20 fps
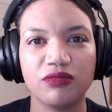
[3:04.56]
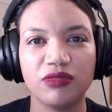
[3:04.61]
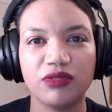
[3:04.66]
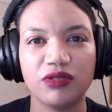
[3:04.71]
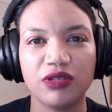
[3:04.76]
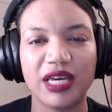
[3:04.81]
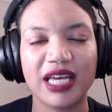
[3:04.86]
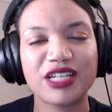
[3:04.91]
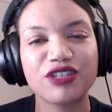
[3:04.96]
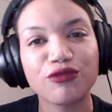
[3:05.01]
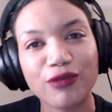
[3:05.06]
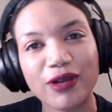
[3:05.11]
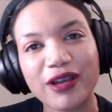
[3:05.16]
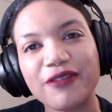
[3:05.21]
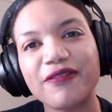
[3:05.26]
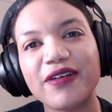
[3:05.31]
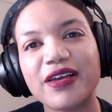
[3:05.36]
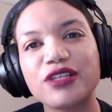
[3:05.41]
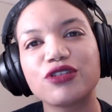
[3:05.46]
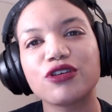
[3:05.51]
You get to
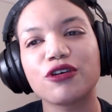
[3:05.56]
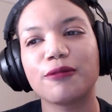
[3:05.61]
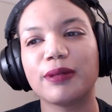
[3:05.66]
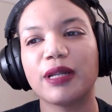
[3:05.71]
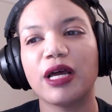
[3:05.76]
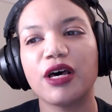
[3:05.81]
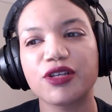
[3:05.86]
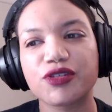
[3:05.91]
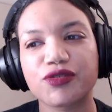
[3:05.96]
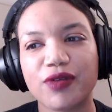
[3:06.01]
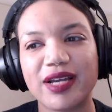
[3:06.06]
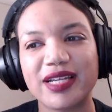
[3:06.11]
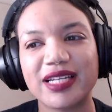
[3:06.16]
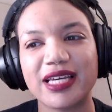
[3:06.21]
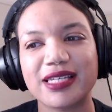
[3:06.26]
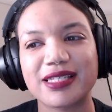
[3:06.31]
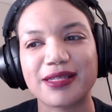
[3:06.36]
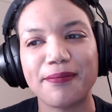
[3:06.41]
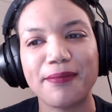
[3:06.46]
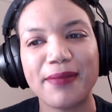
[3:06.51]
ring fence your blast
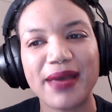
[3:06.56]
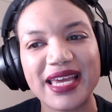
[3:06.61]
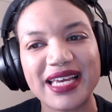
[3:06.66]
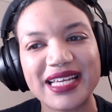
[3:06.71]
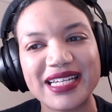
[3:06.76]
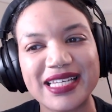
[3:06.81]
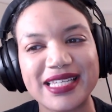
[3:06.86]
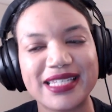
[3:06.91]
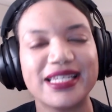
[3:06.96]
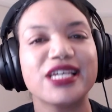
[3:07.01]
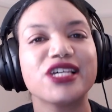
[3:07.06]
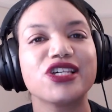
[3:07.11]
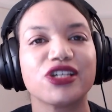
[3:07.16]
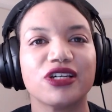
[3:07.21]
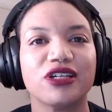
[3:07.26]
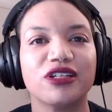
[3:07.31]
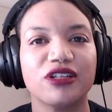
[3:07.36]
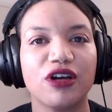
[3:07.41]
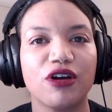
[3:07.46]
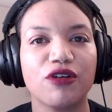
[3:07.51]
radius and make a
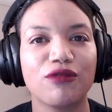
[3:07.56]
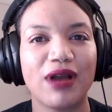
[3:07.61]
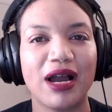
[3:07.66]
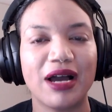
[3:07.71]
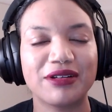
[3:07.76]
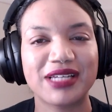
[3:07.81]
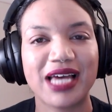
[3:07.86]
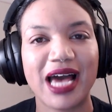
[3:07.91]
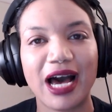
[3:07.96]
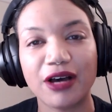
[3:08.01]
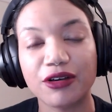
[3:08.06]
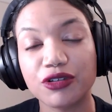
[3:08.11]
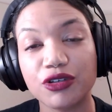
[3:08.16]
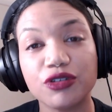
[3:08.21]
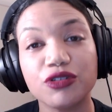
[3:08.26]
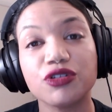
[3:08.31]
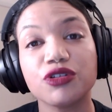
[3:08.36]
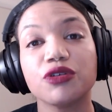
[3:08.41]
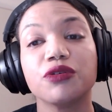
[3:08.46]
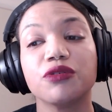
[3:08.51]
decision around how
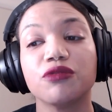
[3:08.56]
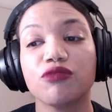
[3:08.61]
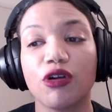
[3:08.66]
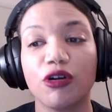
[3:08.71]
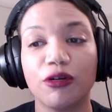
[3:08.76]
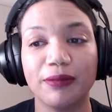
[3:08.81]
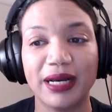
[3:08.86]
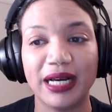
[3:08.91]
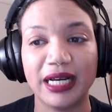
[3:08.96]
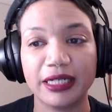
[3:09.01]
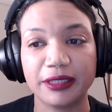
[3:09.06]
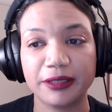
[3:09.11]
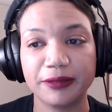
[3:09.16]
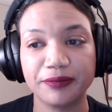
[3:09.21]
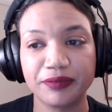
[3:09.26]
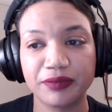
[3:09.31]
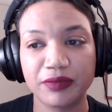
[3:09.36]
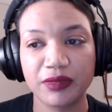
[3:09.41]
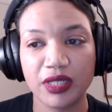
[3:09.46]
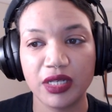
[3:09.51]
you do rollback.
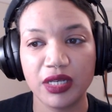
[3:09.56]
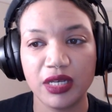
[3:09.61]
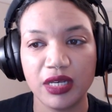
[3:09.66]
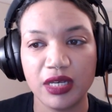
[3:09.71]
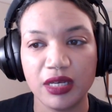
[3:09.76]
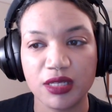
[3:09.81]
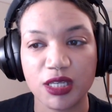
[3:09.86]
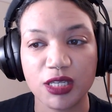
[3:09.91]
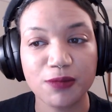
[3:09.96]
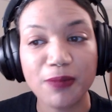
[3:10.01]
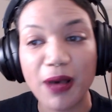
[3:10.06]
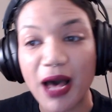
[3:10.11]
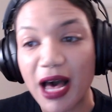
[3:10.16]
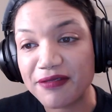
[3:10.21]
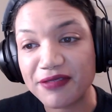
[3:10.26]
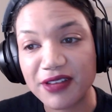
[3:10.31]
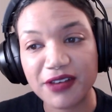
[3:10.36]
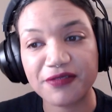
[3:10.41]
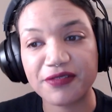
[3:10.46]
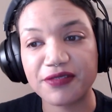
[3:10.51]
So it's
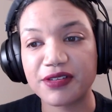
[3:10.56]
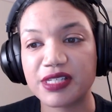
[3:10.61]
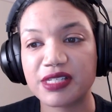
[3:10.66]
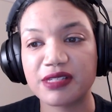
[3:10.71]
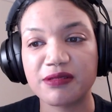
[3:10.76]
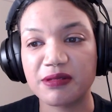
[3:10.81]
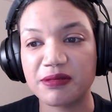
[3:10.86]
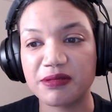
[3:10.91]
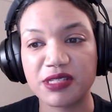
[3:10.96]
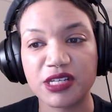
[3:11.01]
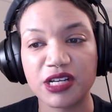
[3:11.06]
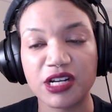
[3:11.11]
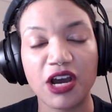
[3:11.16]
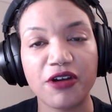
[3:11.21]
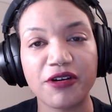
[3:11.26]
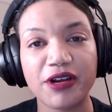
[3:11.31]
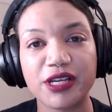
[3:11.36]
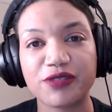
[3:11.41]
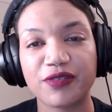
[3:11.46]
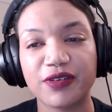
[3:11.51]
perfect for
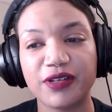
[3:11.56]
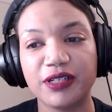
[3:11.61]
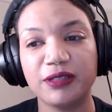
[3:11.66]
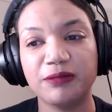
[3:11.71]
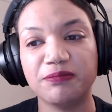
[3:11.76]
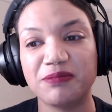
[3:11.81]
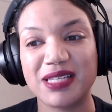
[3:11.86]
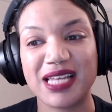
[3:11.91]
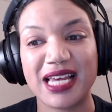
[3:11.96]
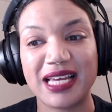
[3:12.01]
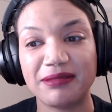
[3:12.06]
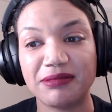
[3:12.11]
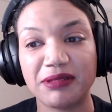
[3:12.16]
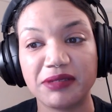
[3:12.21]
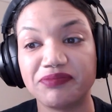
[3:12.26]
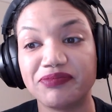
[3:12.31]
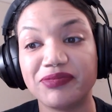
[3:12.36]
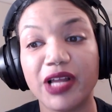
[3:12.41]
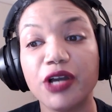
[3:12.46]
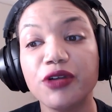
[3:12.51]
scenarios for, say,
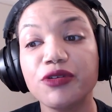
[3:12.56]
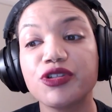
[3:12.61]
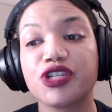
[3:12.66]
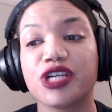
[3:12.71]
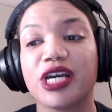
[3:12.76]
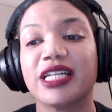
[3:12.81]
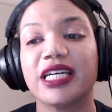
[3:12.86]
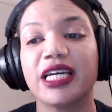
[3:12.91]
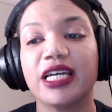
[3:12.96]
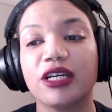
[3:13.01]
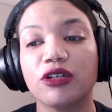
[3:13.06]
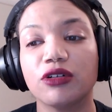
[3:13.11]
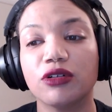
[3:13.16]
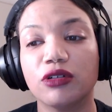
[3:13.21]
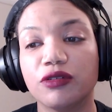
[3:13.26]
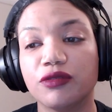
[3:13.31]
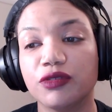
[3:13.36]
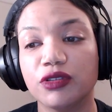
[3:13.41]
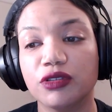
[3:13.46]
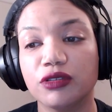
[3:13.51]
load shedding
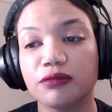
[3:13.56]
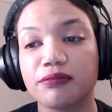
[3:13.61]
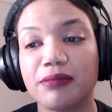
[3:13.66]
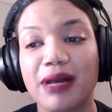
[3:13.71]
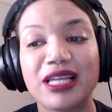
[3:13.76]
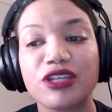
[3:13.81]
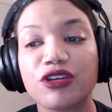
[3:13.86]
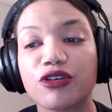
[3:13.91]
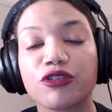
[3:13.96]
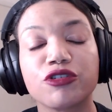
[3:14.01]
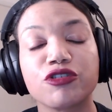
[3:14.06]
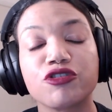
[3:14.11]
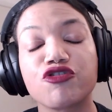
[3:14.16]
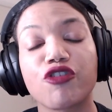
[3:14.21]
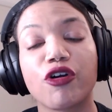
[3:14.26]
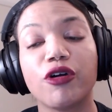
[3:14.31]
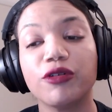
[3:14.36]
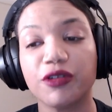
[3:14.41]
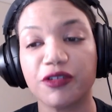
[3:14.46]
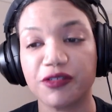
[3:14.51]
or for manual
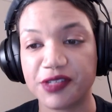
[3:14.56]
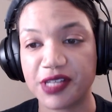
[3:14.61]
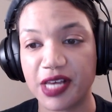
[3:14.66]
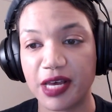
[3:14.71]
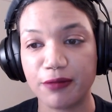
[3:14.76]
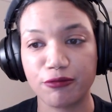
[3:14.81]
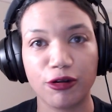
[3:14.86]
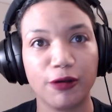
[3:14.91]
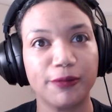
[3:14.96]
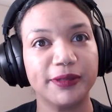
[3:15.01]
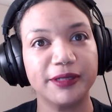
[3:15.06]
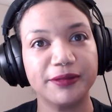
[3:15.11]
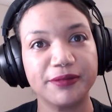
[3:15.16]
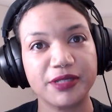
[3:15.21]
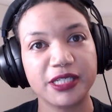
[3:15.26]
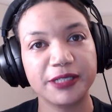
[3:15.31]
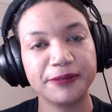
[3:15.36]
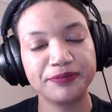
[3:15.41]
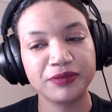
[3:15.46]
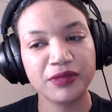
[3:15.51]
control of certain problems.